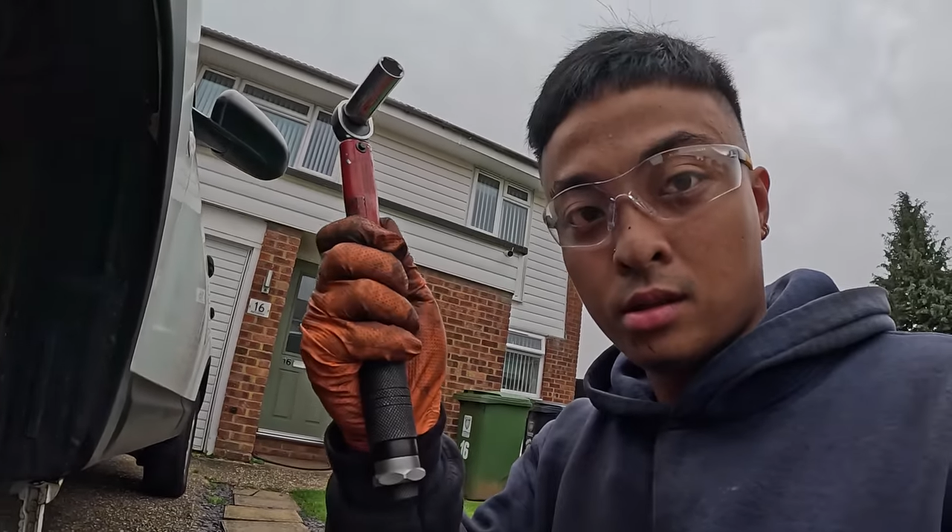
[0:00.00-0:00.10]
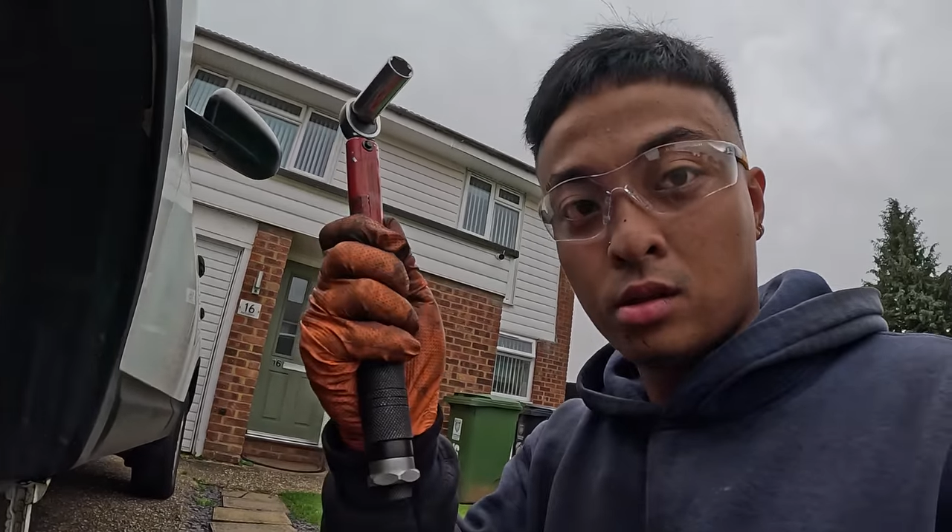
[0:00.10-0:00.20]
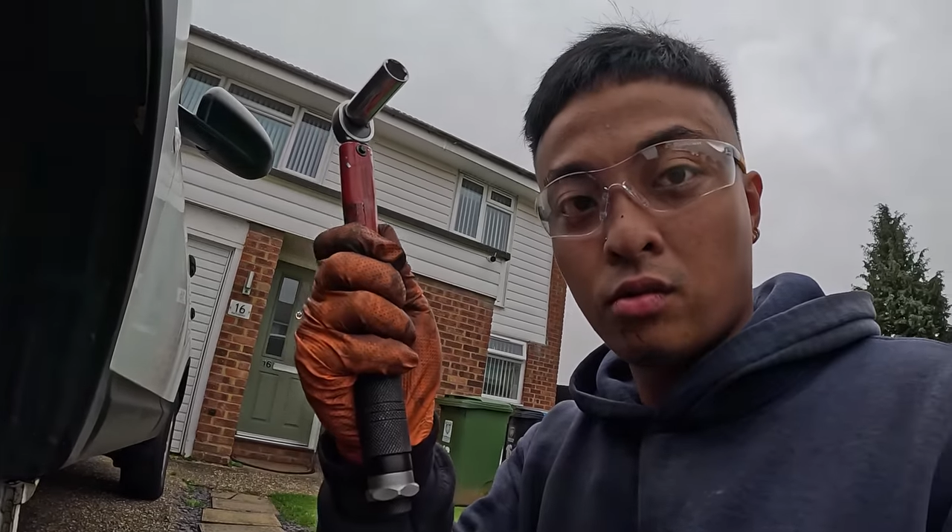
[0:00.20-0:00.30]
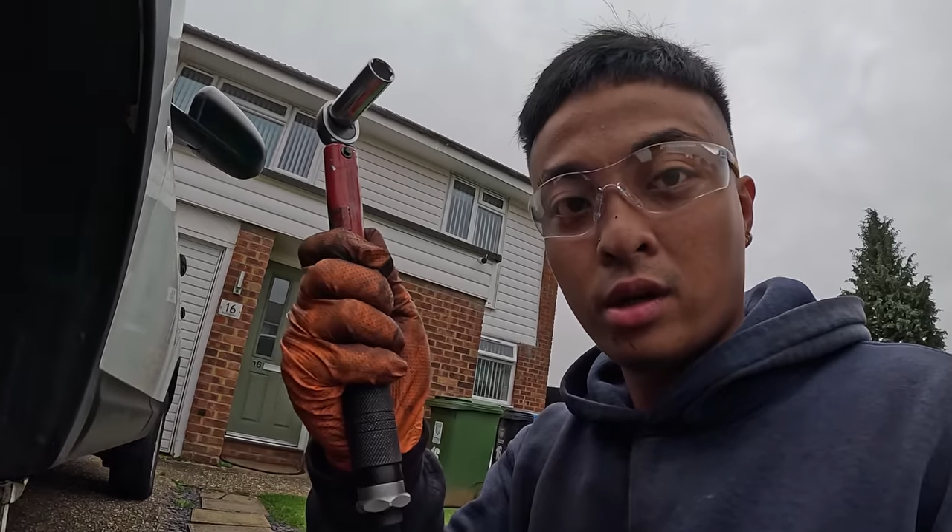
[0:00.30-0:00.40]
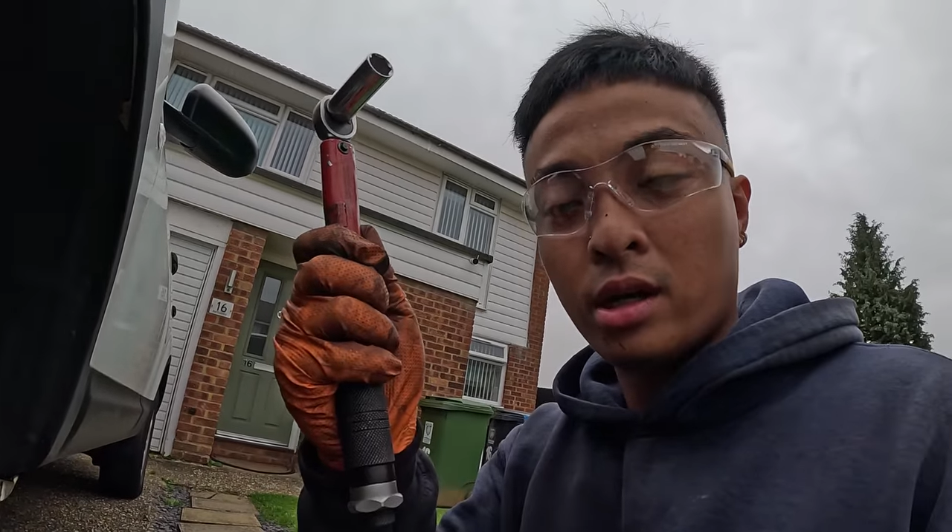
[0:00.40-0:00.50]

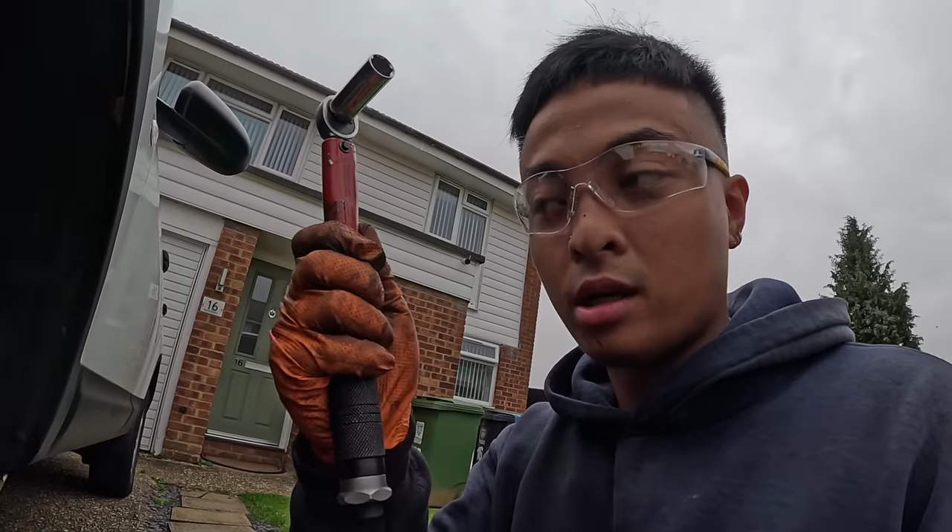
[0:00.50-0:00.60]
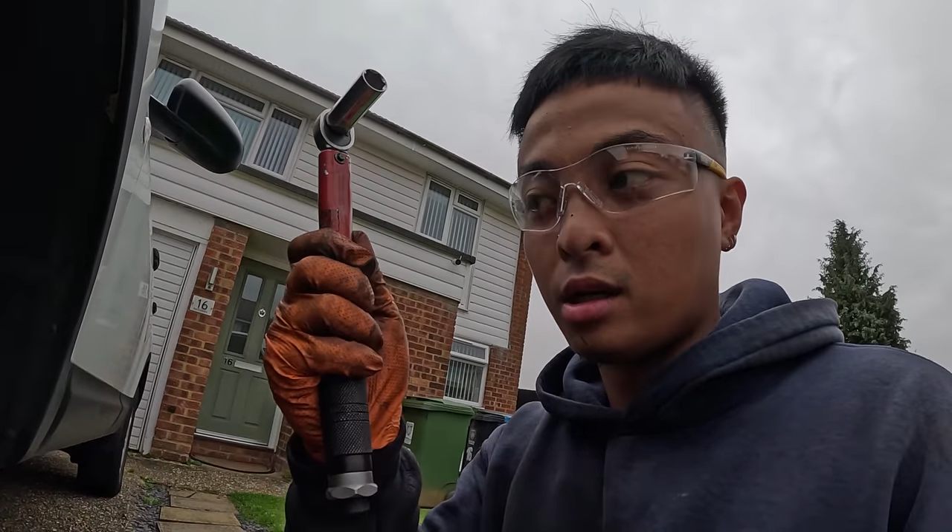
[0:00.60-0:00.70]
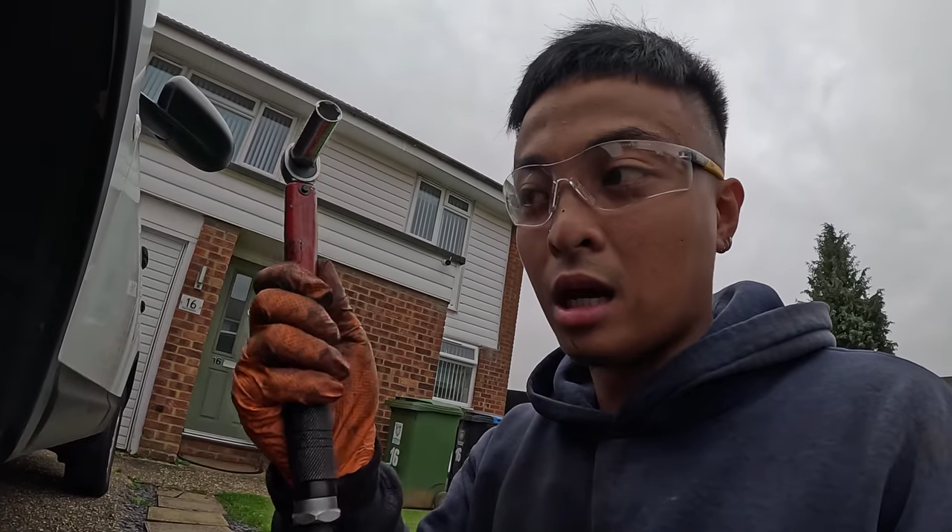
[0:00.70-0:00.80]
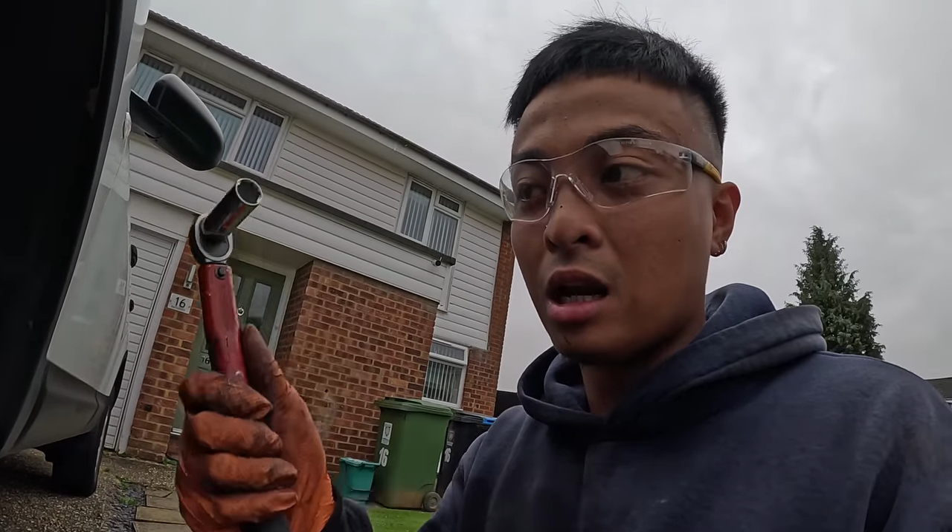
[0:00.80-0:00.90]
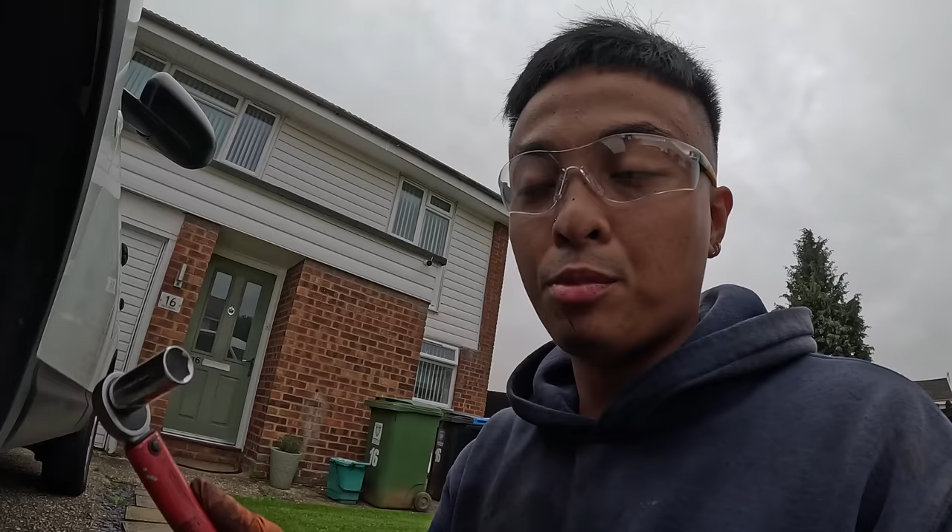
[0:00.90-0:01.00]
the rear
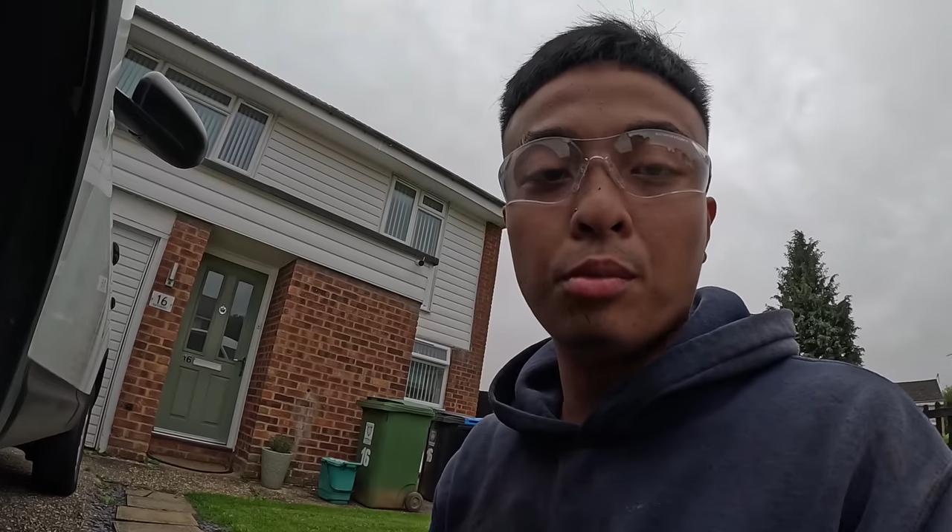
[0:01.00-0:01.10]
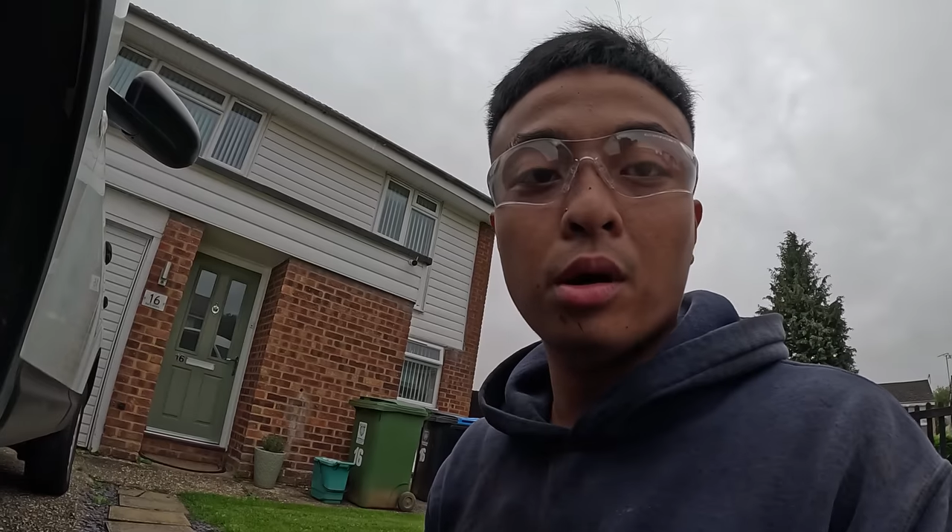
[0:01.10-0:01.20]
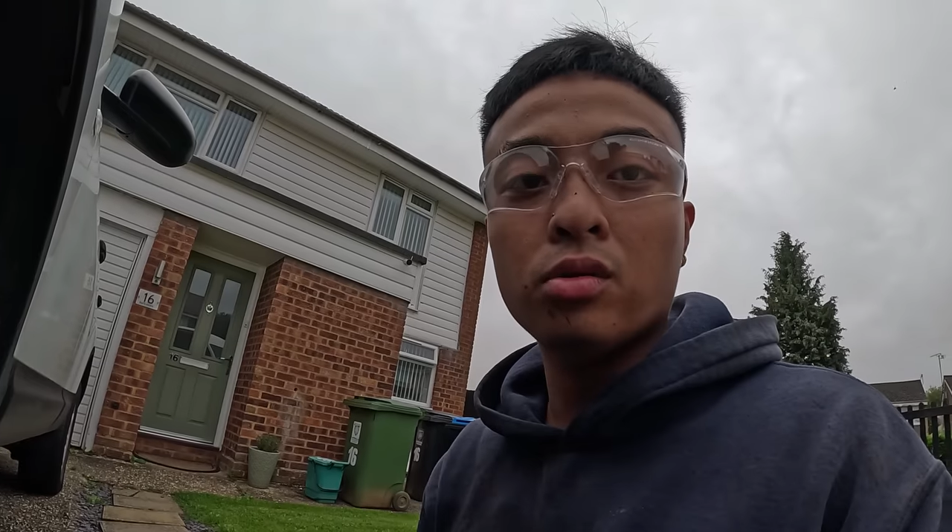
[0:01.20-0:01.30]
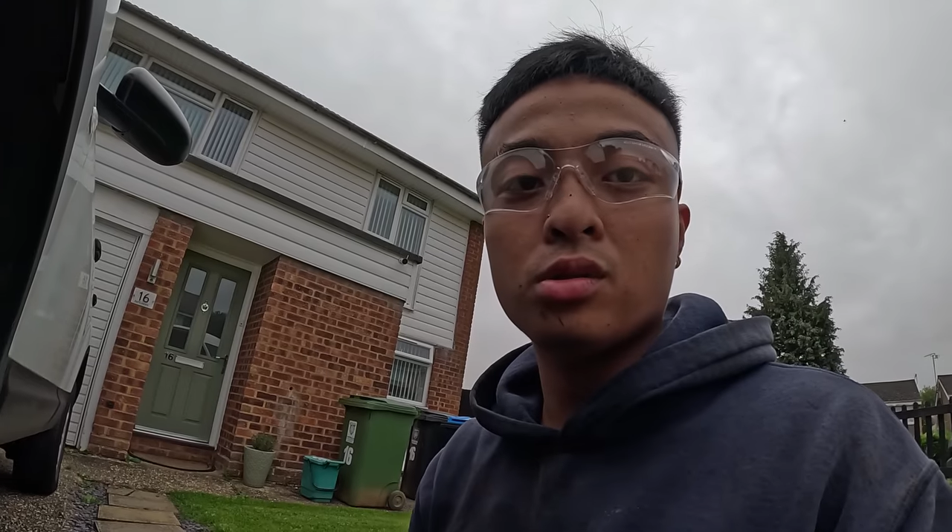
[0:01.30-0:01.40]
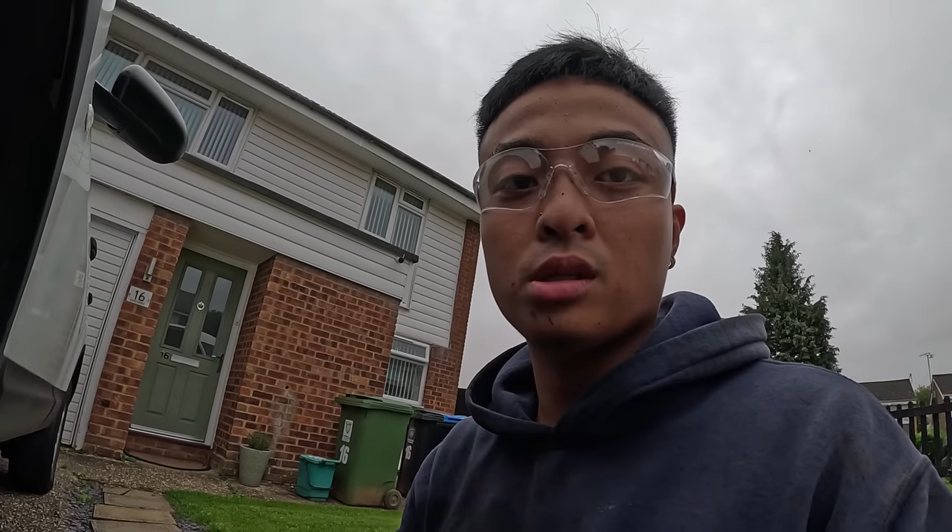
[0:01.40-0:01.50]
caliper
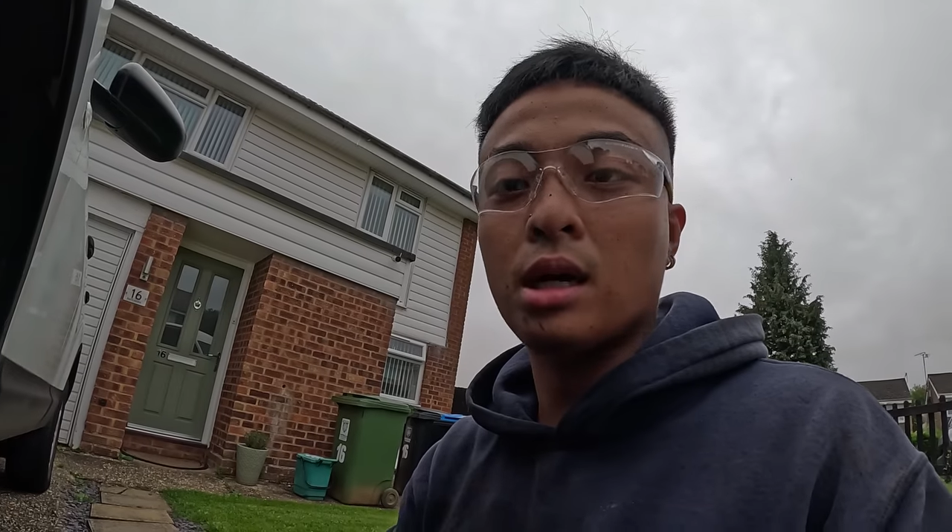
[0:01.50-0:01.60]
bolts